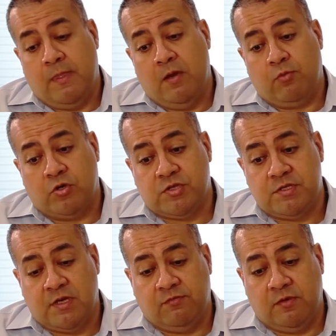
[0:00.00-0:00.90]

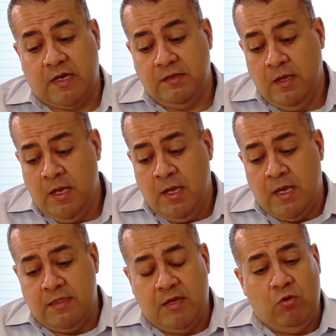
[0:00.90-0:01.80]
projects after that.
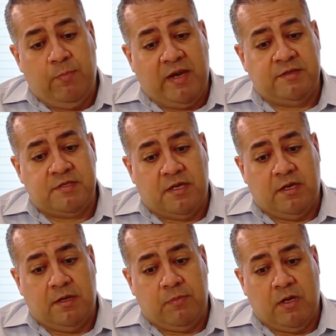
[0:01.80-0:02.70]
And then we picked
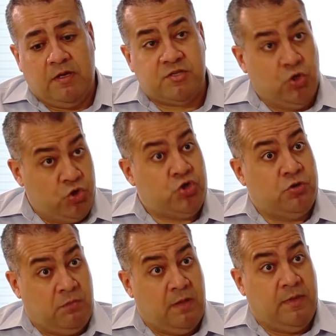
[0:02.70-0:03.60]
Search
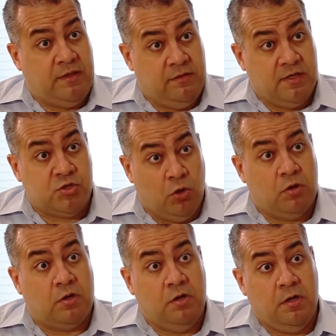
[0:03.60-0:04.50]
and made the
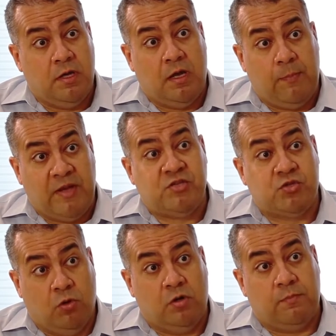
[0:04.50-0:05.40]
Solar, Apache
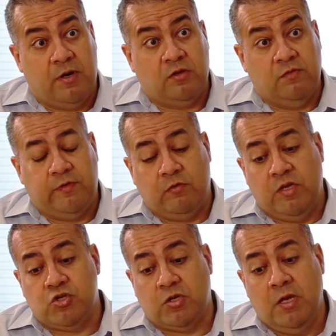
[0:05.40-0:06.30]
Solar part of the
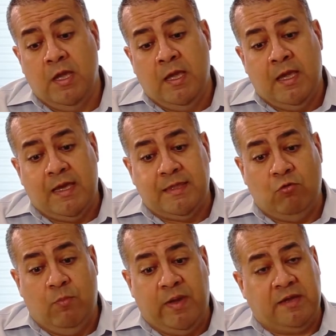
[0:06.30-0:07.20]
foundation. And then
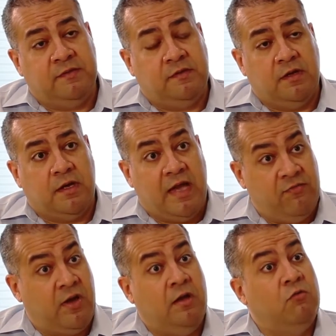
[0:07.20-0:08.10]
we picked
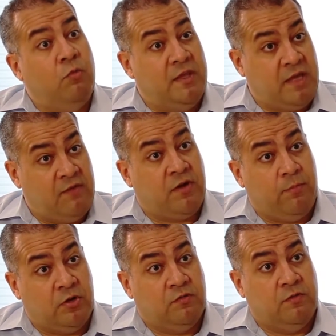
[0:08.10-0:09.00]
Kafka, and we made Kafka
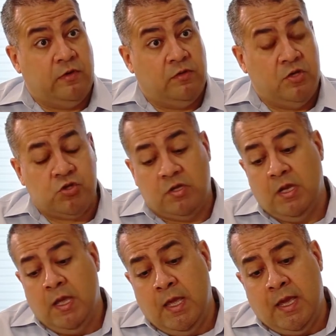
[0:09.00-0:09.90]
part of the foundation.
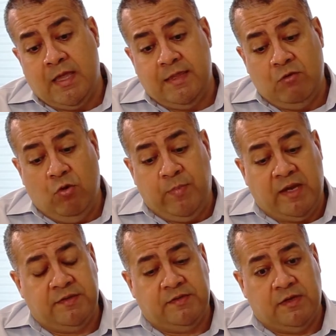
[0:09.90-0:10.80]
And then we
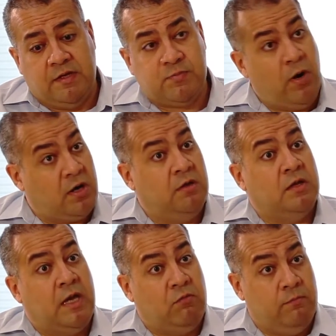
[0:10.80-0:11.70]
picked Spark,
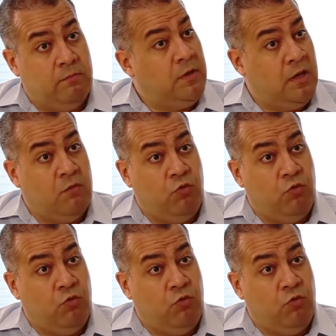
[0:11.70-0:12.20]
and we